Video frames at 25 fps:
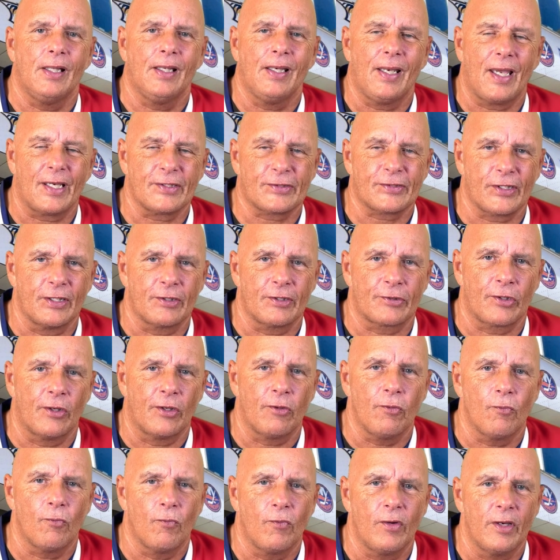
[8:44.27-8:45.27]
last
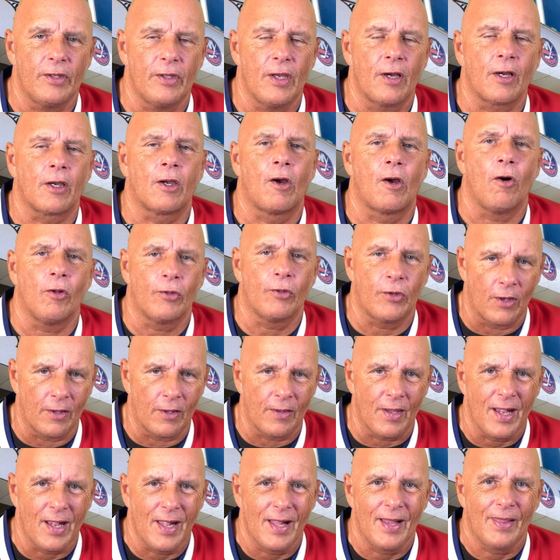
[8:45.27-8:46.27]
season with the
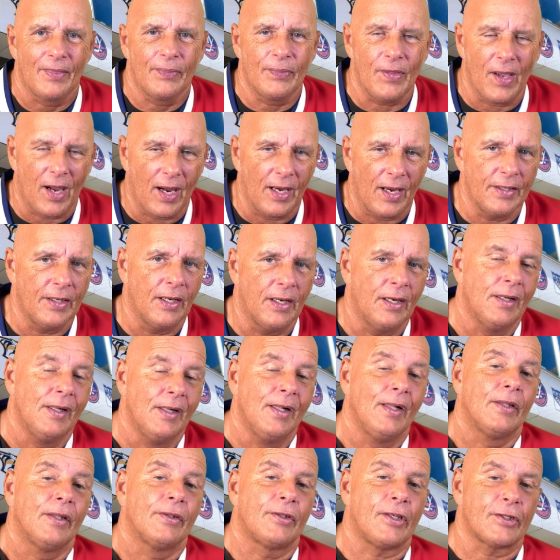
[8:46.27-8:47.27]
Golden Knight.
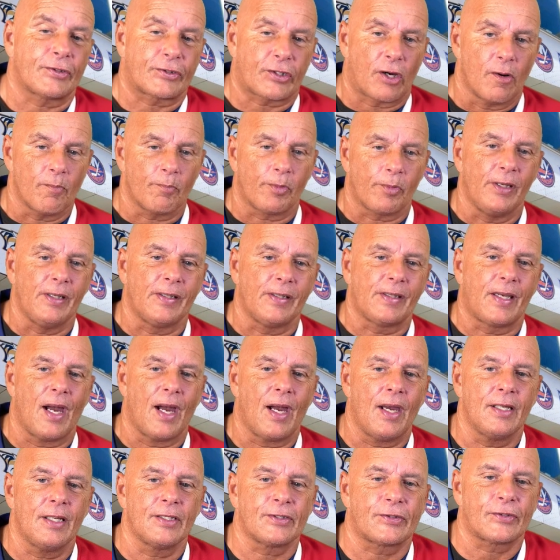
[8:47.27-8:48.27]
This complete,
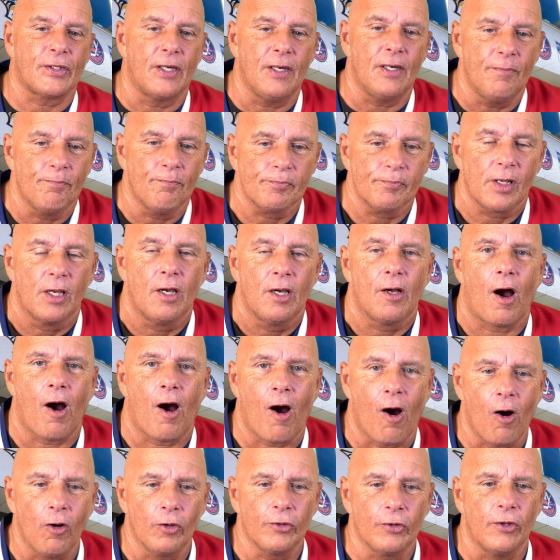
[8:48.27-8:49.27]
guys, uh,
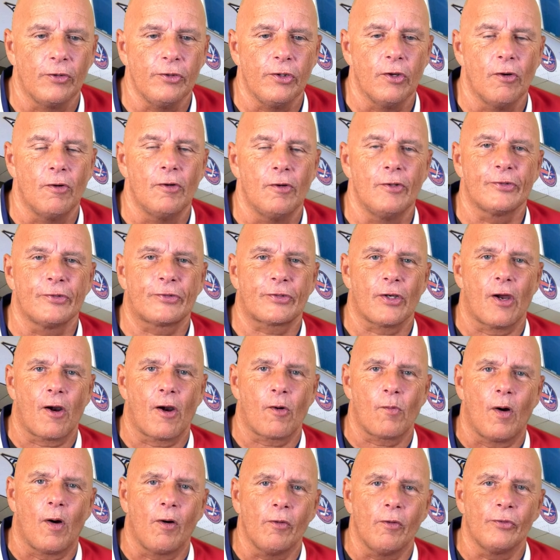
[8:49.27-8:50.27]
all the news
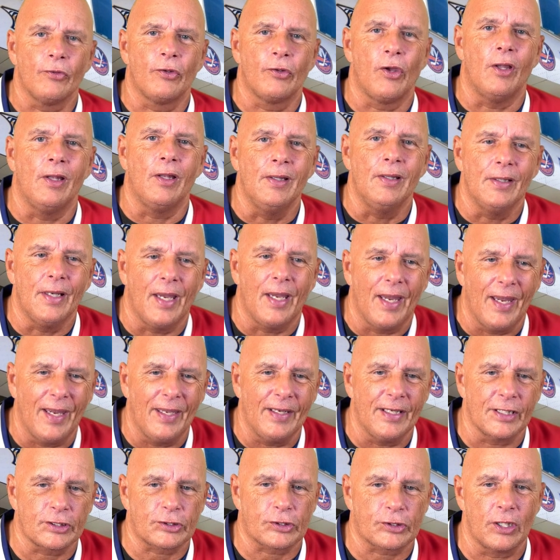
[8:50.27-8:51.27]
around the
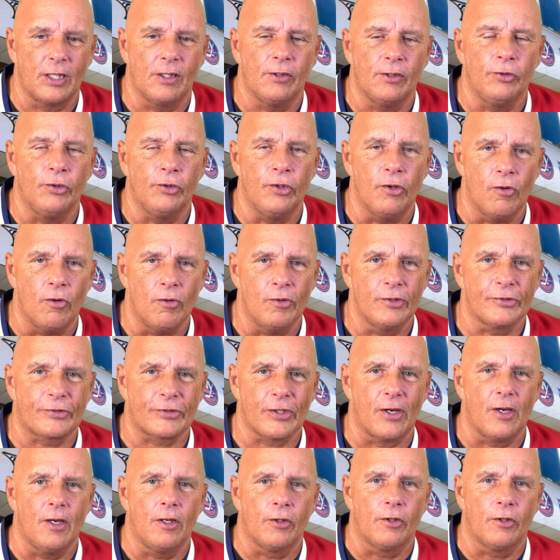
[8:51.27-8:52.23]
NHL news